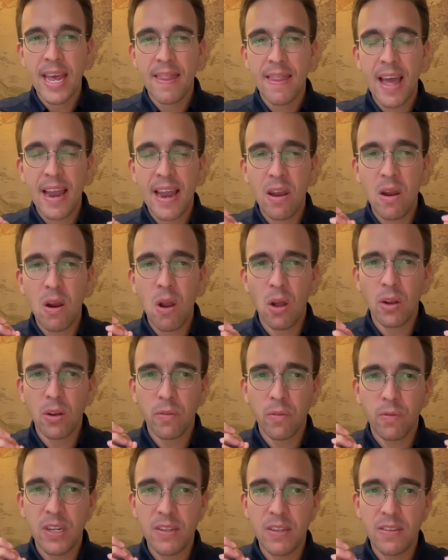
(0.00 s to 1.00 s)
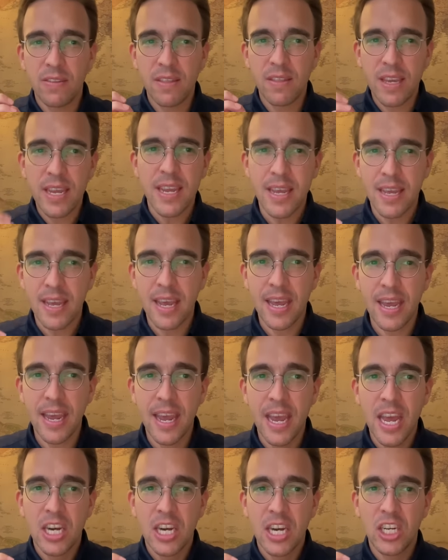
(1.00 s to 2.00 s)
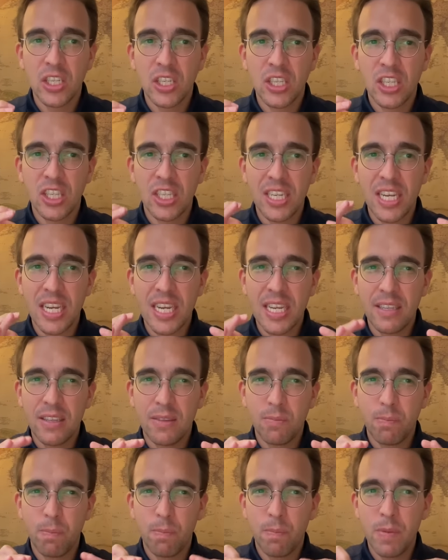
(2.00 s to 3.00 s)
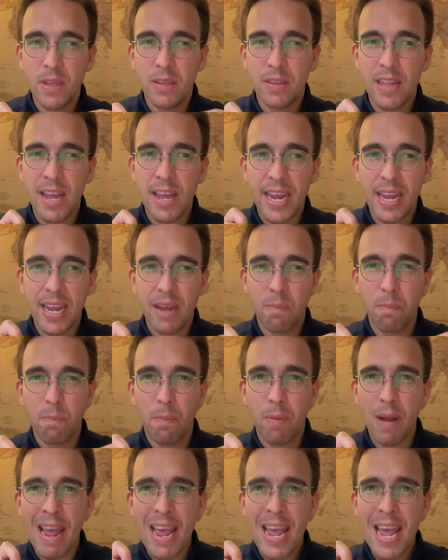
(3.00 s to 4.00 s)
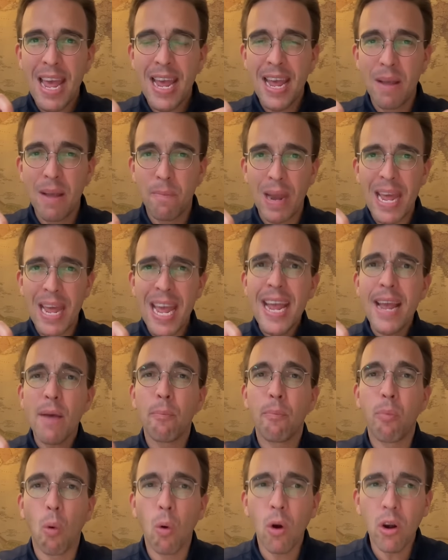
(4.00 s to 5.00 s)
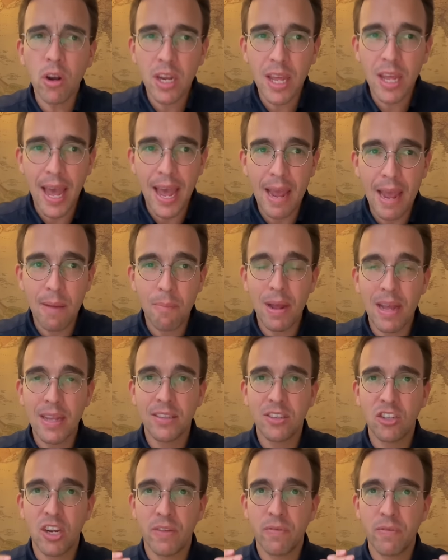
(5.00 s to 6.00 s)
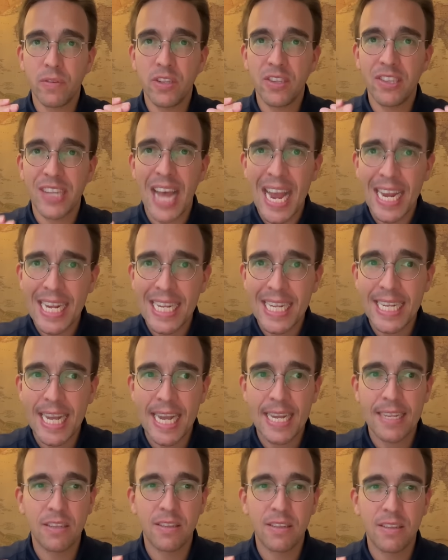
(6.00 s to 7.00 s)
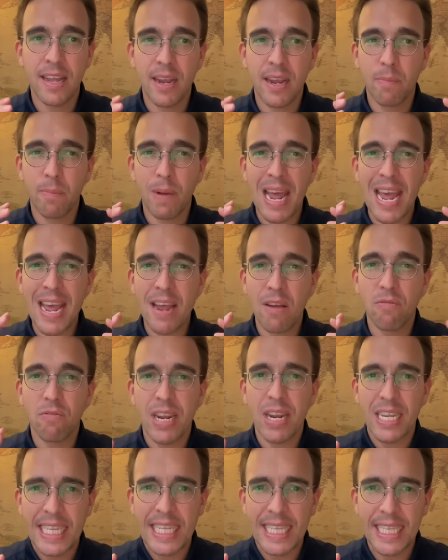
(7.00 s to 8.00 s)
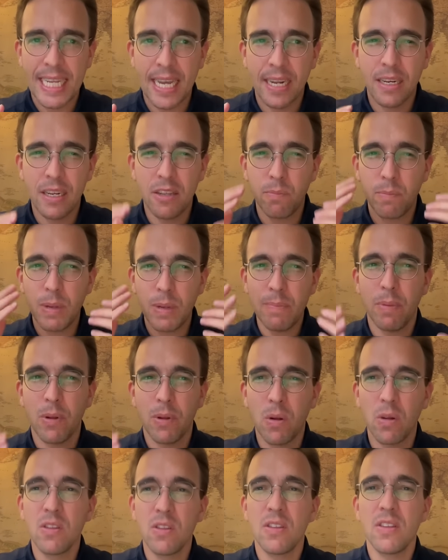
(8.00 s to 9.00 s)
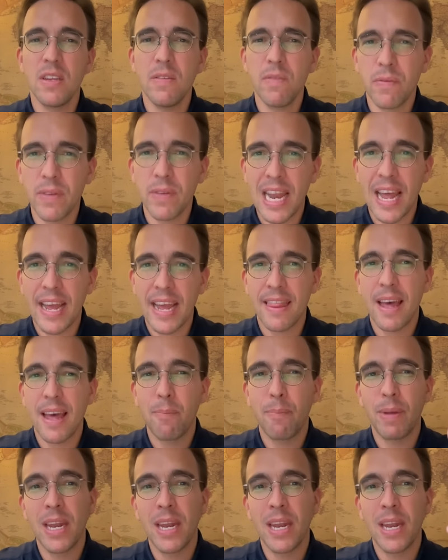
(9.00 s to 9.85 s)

A lot of this thinking just is like playing a board game, as Jeffrey Sachs says. It's like playing Risk, and these people conceive of it like that.